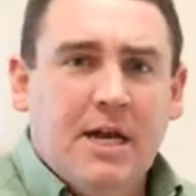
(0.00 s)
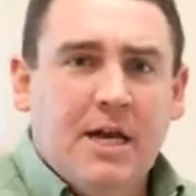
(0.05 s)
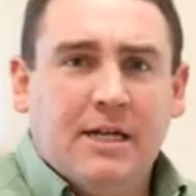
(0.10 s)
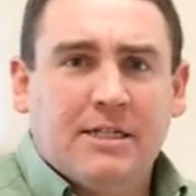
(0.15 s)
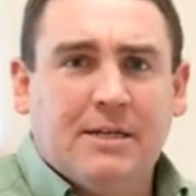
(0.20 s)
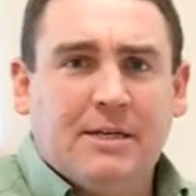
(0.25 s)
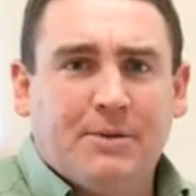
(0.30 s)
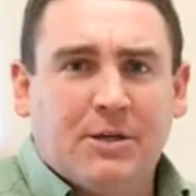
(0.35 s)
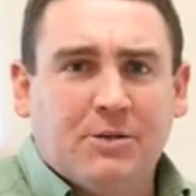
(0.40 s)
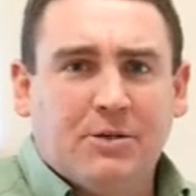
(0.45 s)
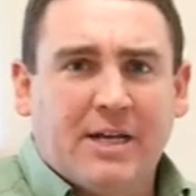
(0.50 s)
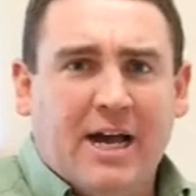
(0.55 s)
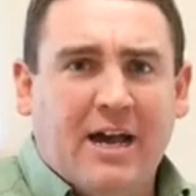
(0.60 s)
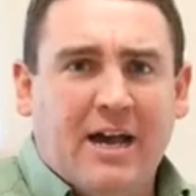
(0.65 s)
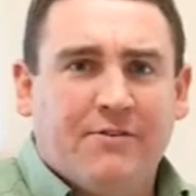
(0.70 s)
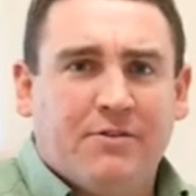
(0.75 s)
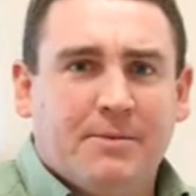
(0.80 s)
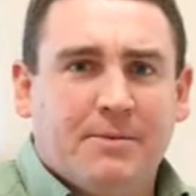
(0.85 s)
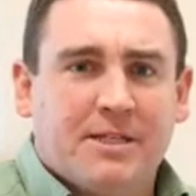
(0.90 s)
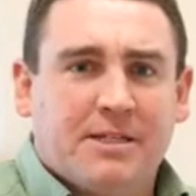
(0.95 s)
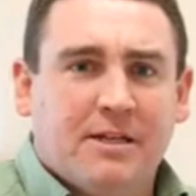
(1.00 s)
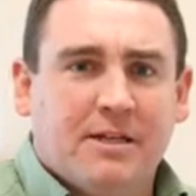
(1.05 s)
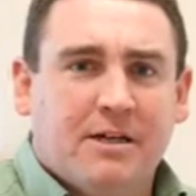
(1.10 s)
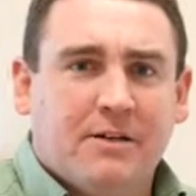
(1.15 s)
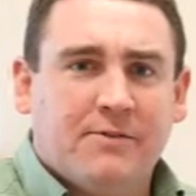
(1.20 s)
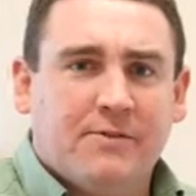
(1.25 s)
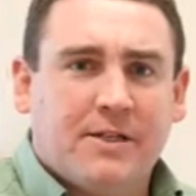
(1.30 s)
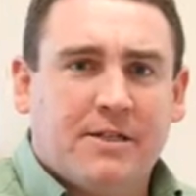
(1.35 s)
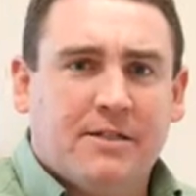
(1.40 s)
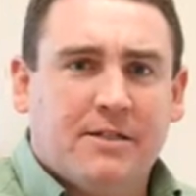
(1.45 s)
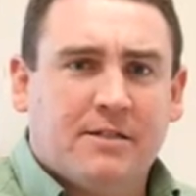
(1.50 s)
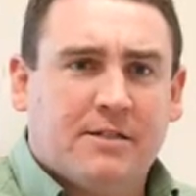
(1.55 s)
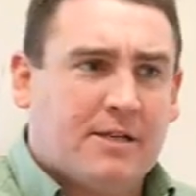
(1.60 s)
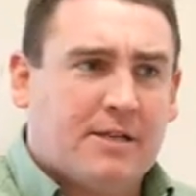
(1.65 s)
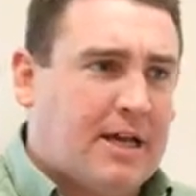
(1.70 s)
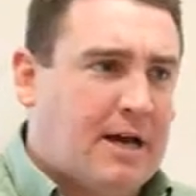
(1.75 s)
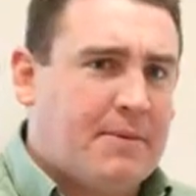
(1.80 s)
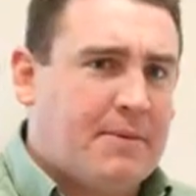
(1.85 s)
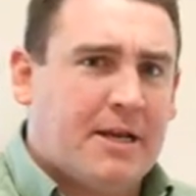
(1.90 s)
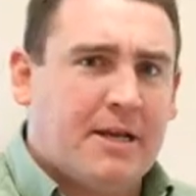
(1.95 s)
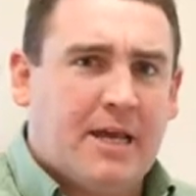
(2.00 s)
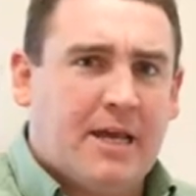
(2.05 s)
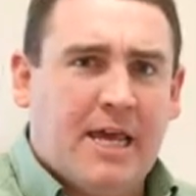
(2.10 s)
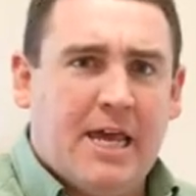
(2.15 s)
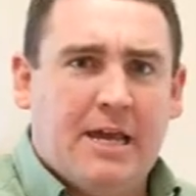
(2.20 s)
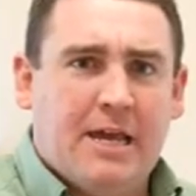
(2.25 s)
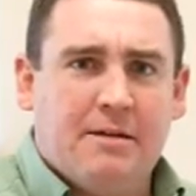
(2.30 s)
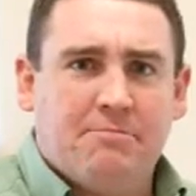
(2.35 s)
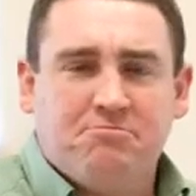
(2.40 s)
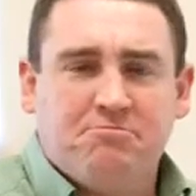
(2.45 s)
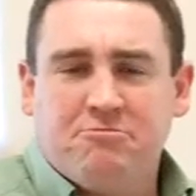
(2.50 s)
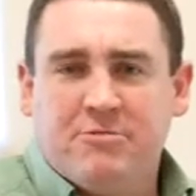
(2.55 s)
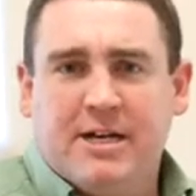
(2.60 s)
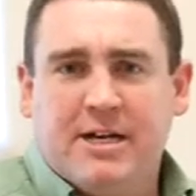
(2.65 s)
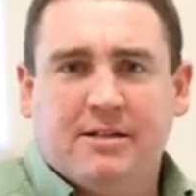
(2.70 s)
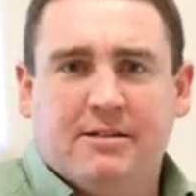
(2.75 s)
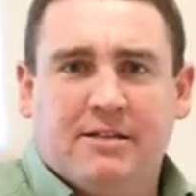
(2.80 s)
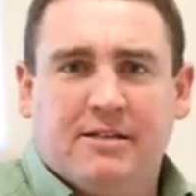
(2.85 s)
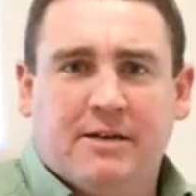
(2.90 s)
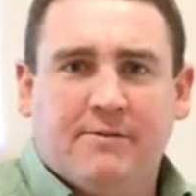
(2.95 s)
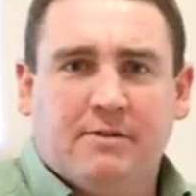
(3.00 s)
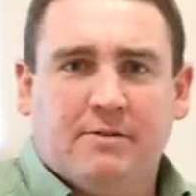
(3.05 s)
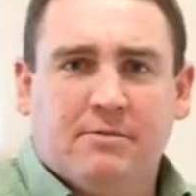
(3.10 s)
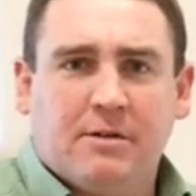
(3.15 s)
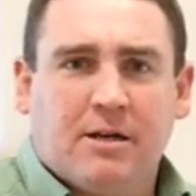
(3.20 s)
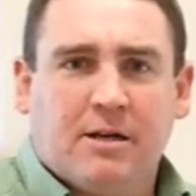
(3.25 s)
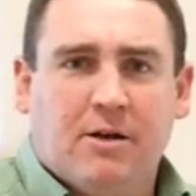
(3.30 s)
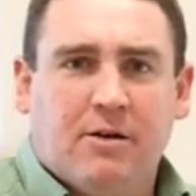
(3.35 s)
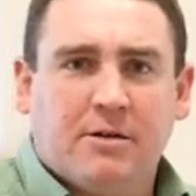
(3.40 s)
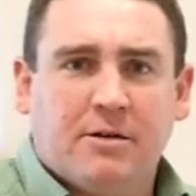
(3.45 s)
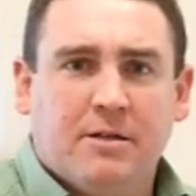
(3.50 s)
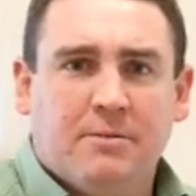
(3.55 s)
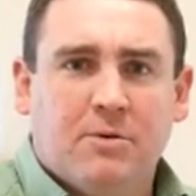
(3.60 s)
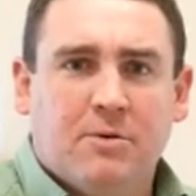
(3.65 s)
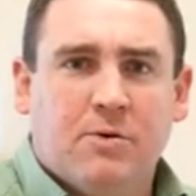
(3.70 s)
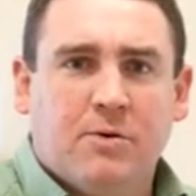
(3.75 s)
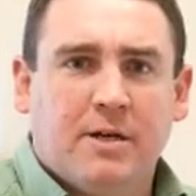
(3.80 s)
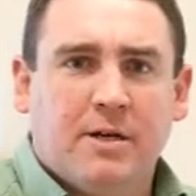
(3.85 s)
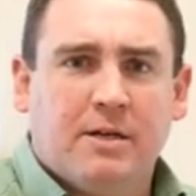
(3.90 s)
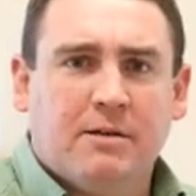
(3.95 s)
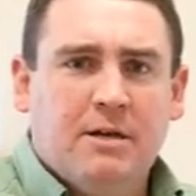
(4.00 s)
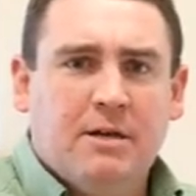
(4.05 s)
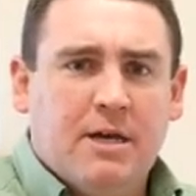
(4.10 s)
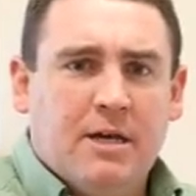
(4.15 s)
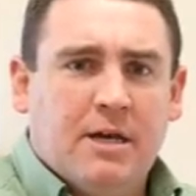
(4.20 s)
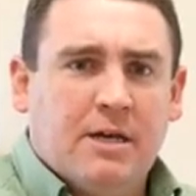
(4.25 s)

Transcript: Typical day for myself is come in here around 7 o'clock in the morning,